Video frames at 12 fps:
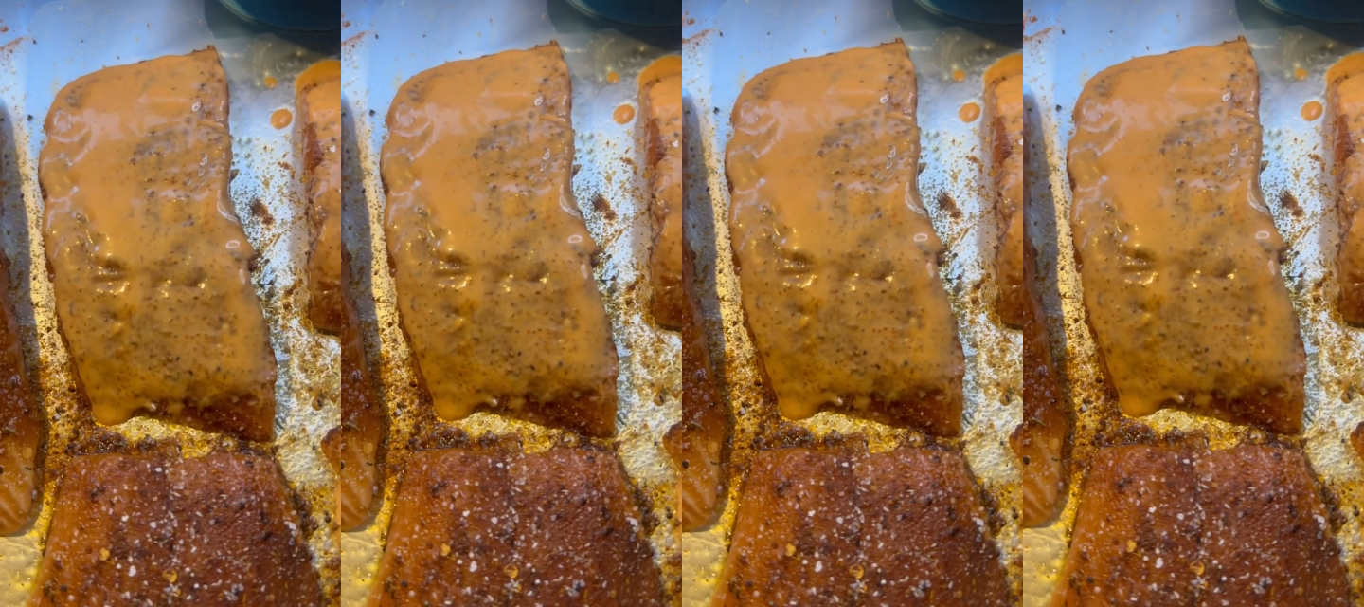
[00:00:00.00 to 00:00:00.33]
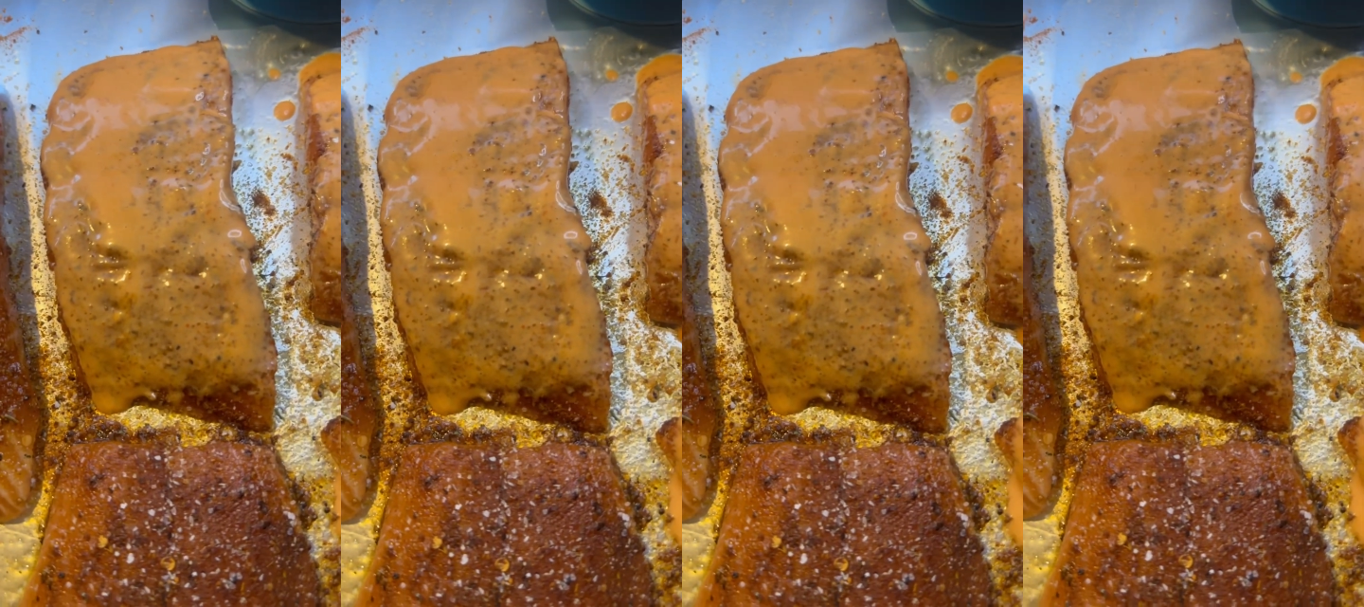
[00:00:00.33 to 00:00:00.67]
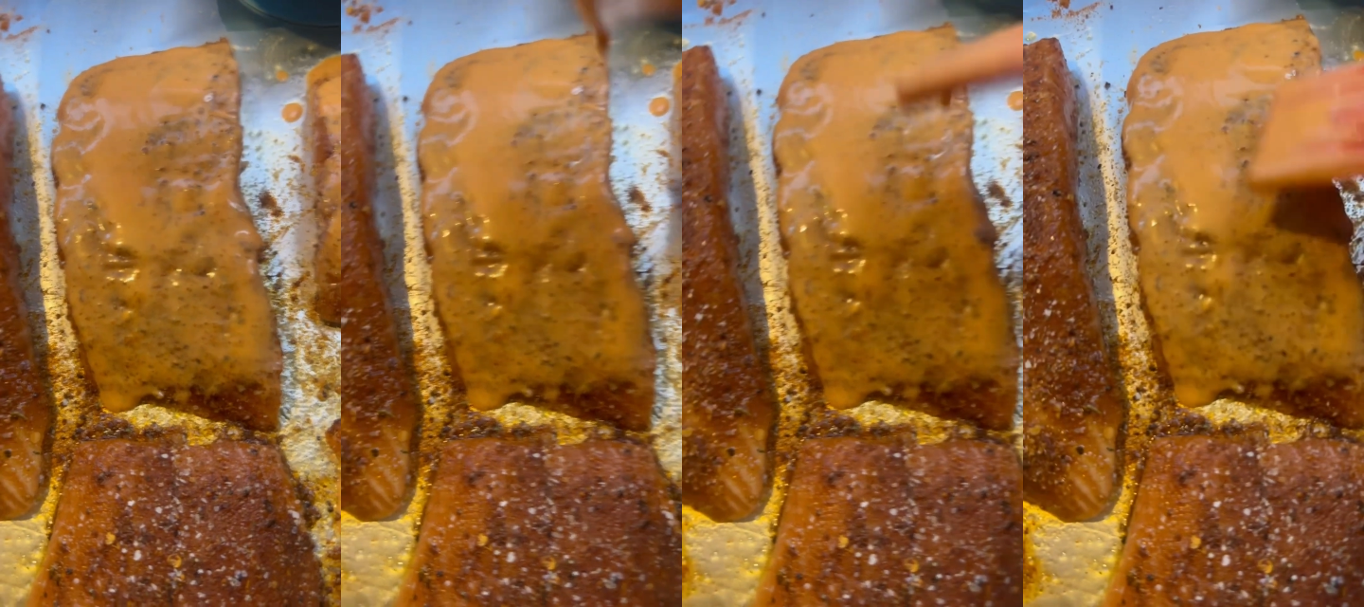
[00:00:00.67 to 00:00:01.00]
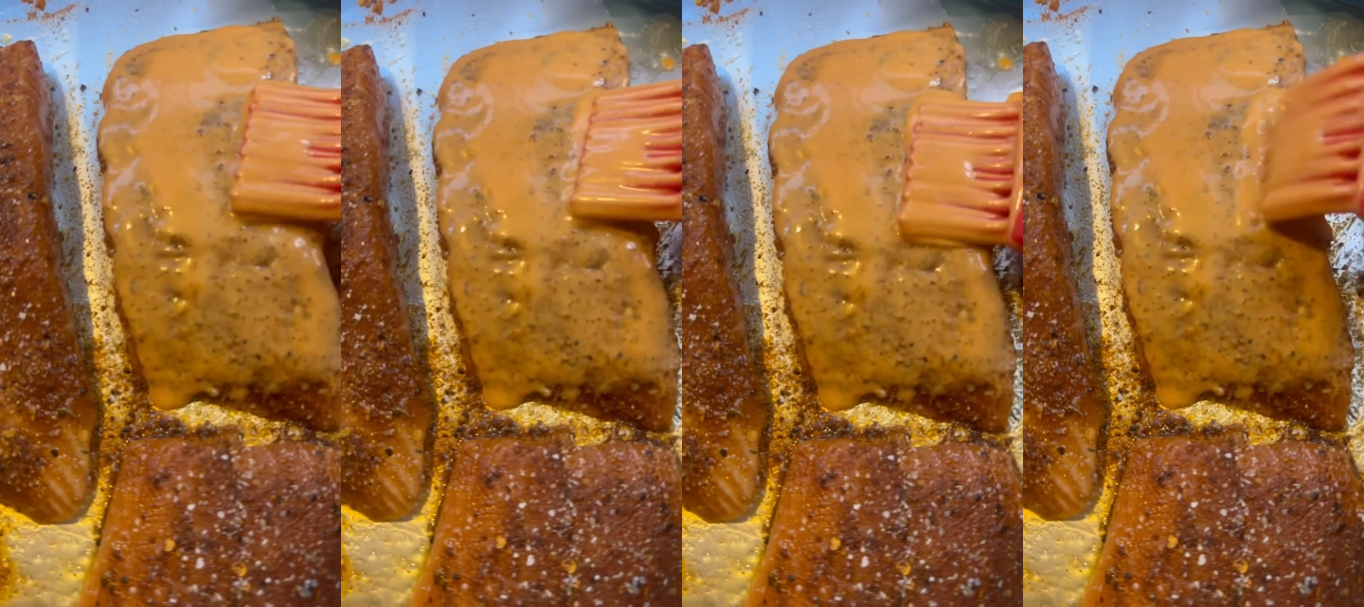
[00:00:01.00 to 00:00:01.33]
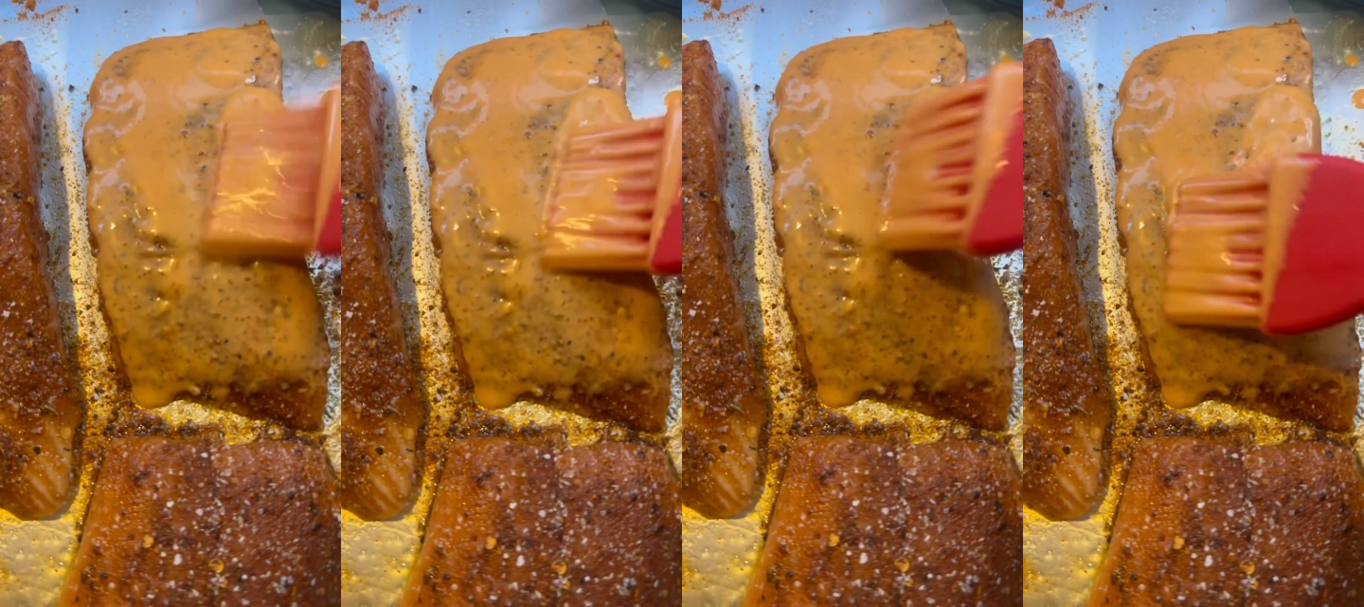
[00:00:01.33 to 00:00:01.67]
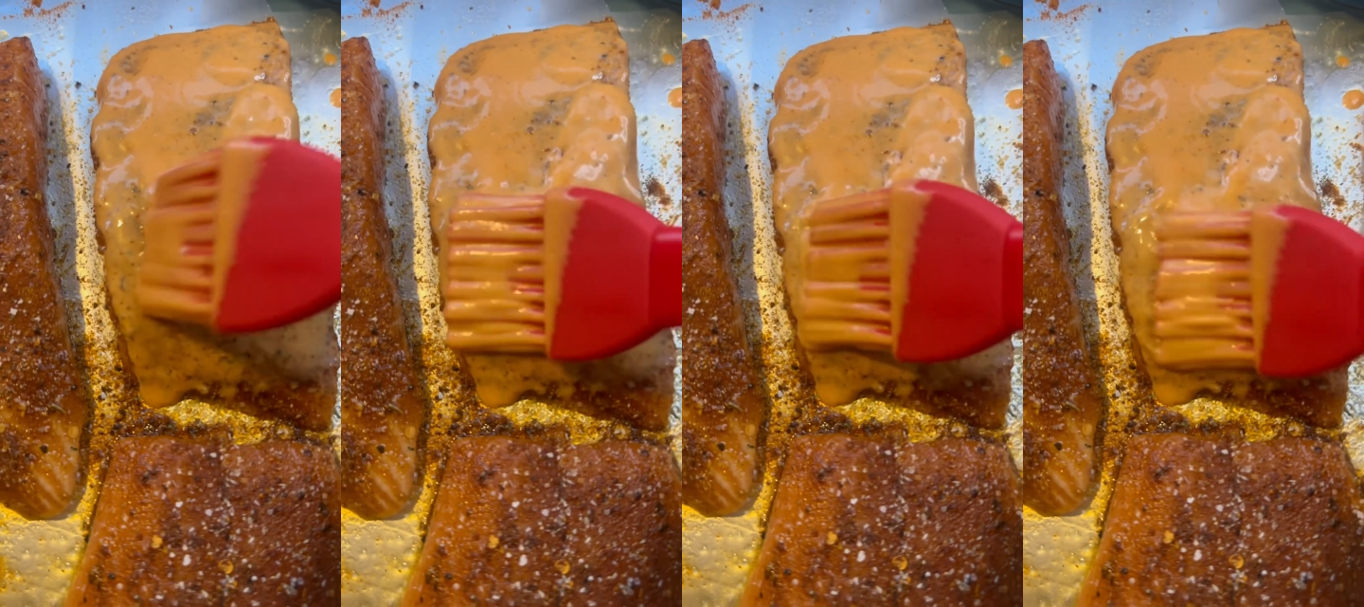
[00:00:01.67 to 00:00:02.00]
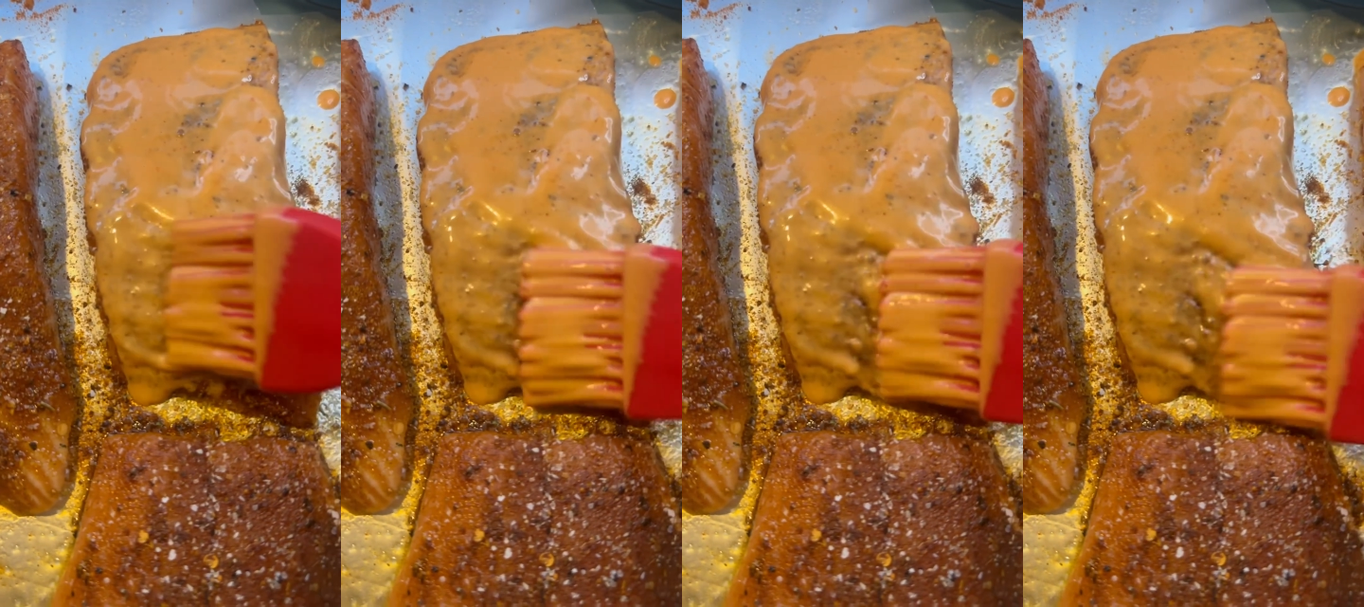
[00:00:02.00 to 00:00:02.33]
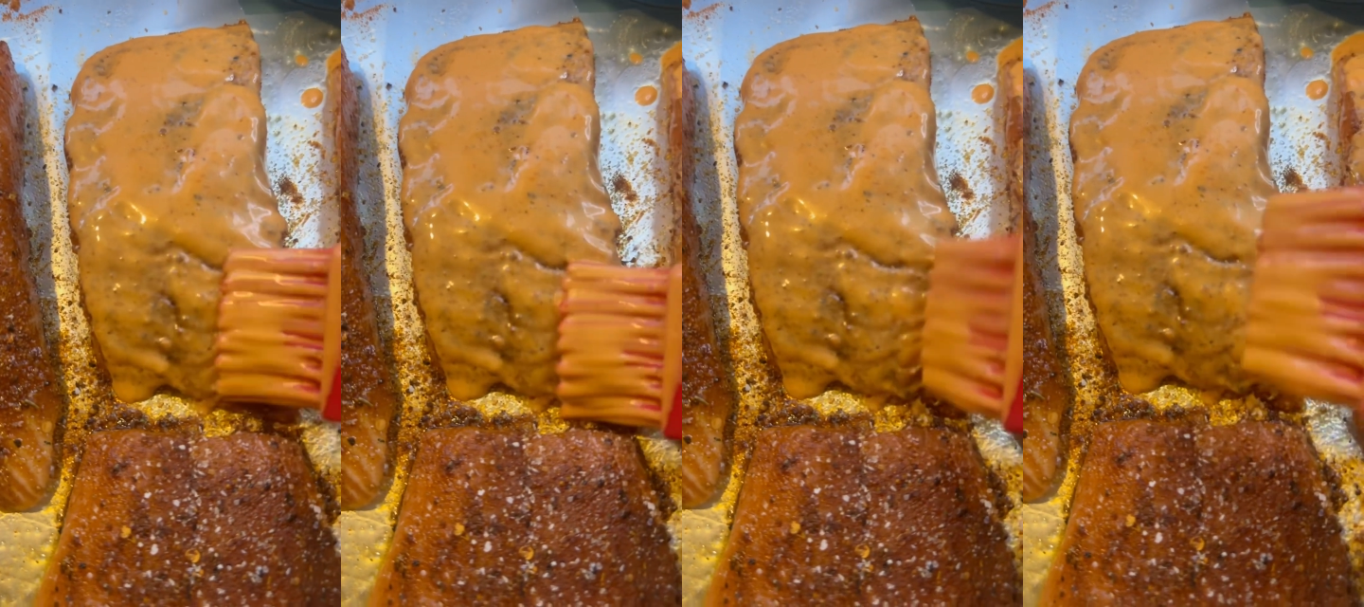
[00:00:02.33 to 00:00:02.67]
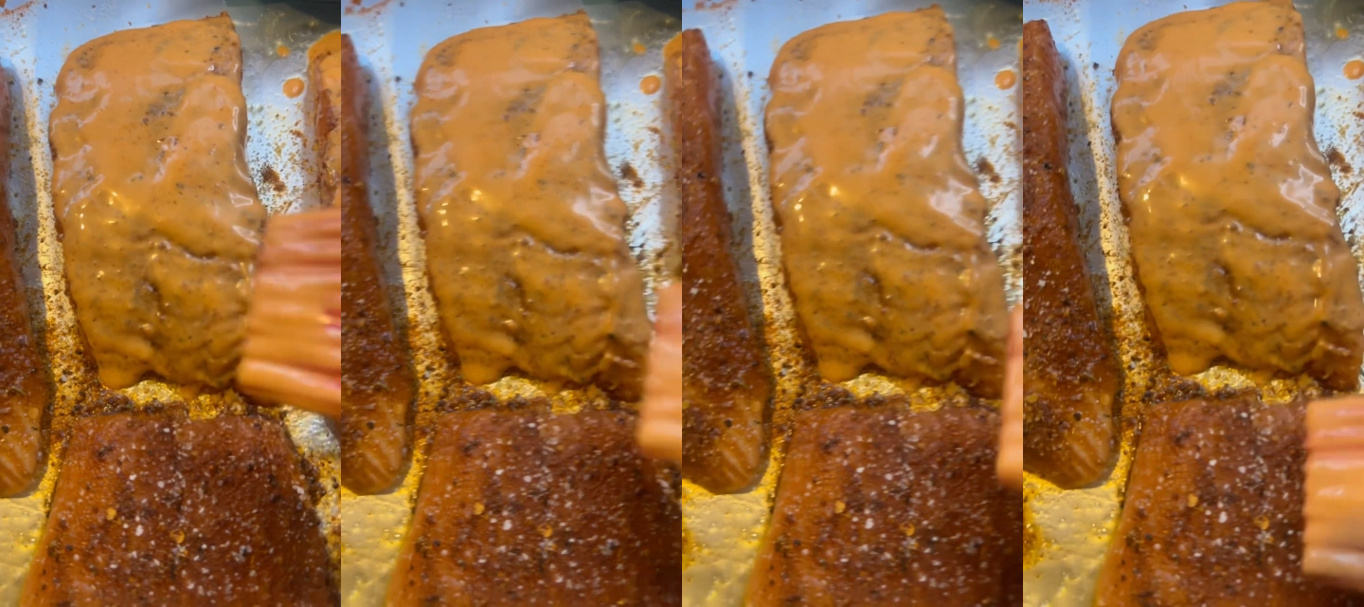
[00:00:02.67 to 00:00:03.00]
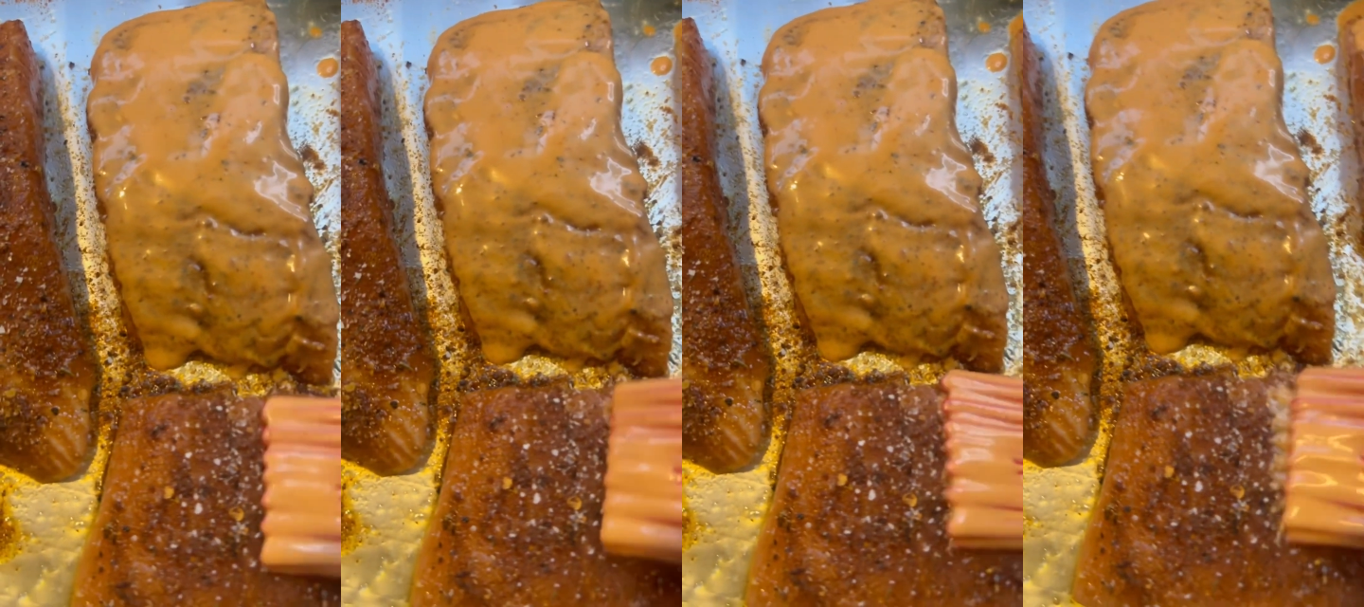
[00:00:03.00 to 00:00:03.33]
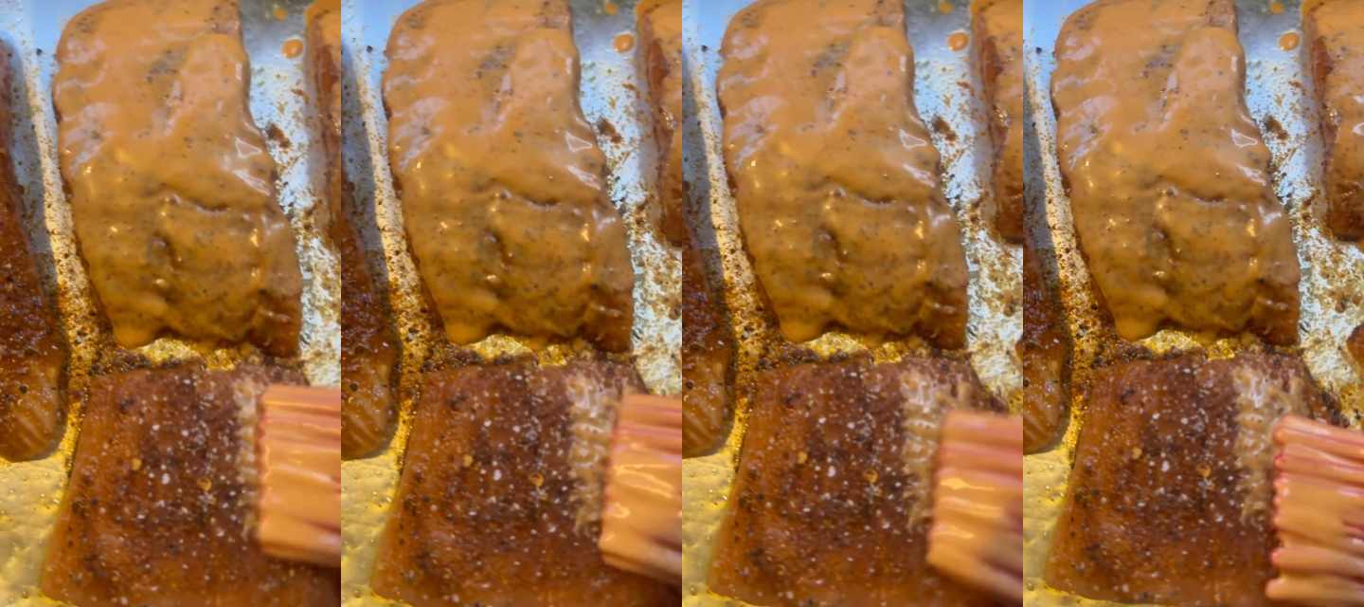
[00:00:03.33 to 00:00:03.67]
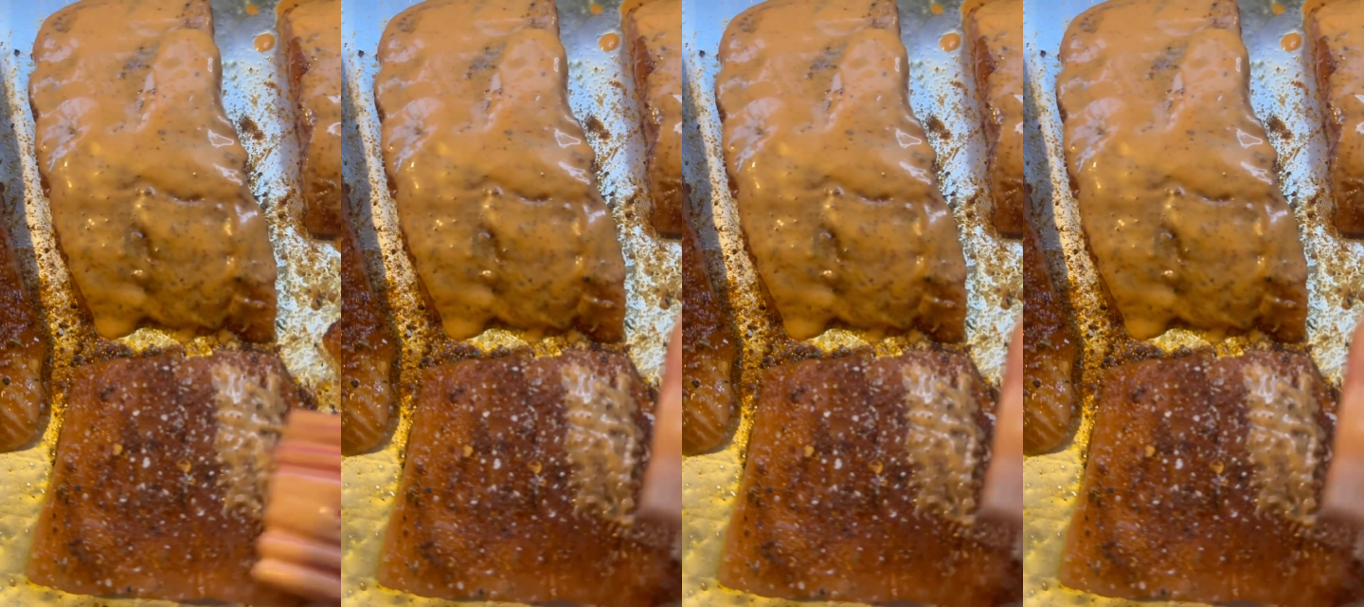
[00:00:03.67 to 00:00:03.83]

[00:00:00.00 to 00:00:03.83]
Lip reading: [unreadable: no face in view]